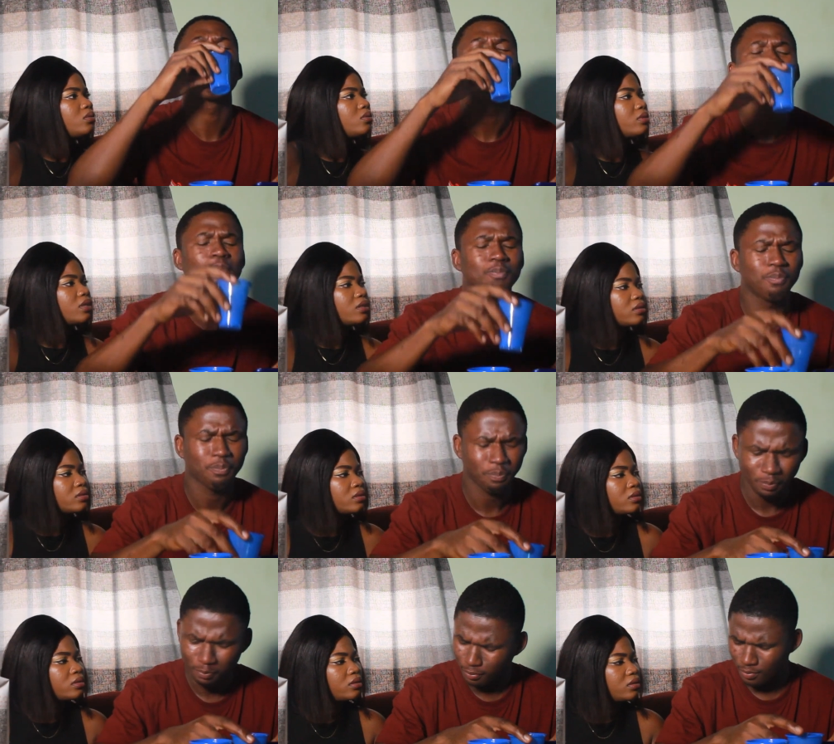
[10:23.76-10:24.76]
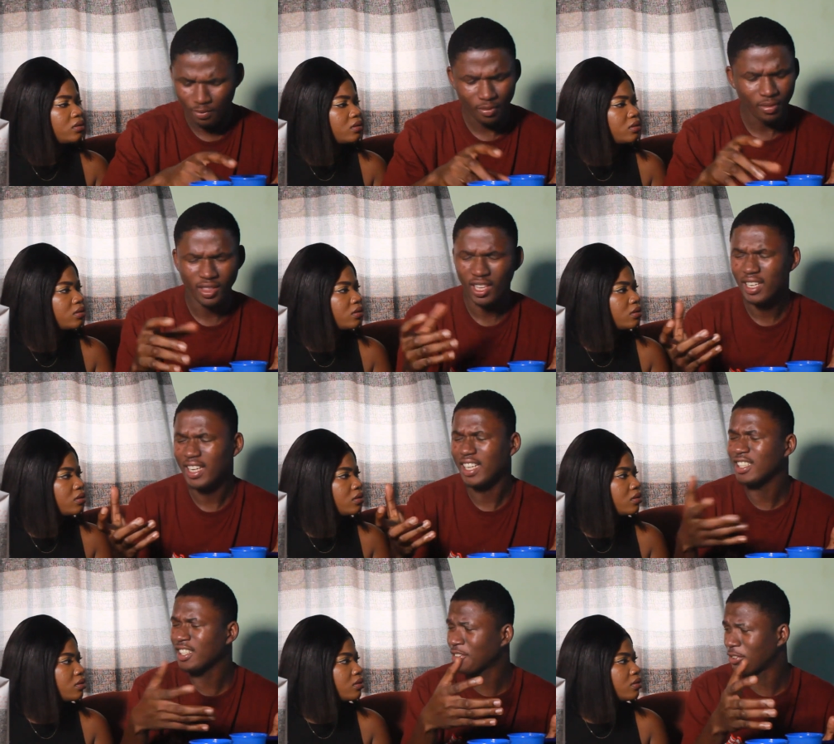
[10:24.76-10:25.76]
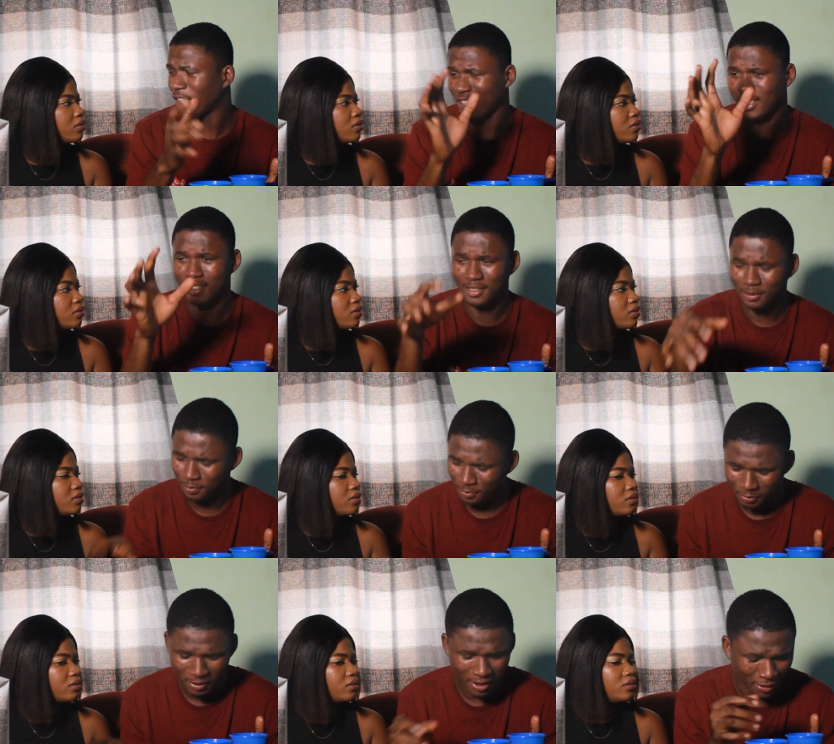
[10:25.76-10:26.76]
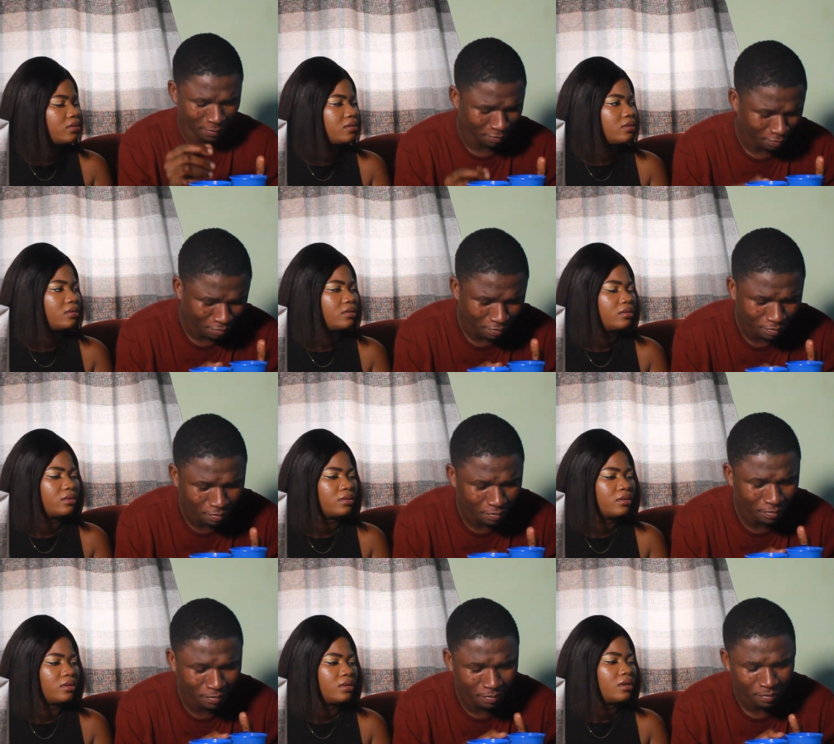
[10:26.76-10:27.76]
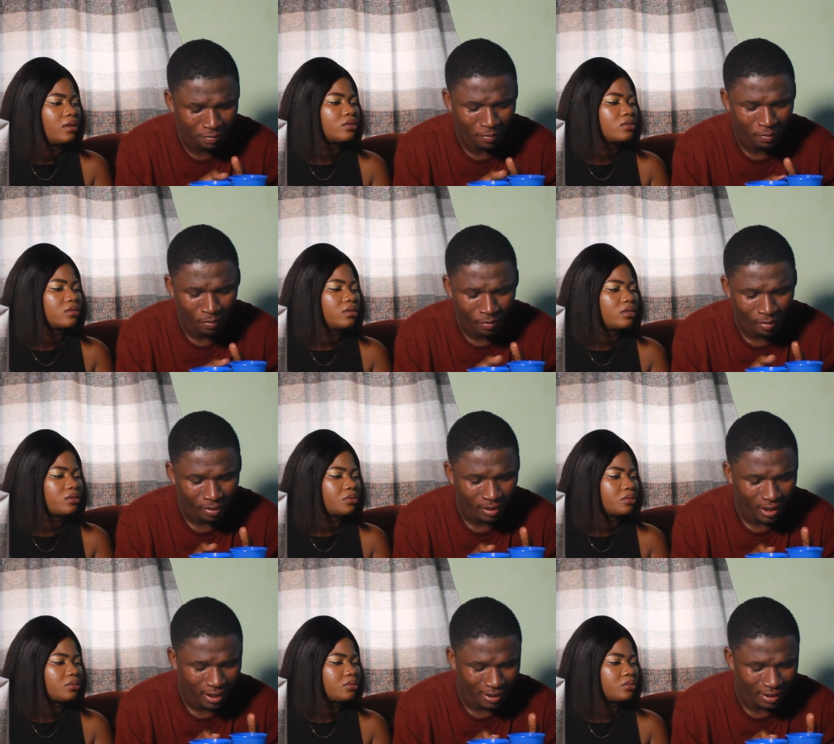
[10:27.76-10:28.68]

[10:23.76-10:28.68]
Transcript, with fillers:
Speaker 1: Who is that?
Speaker 2: I just drank. Read.
Speaker 1: It's your turn to read.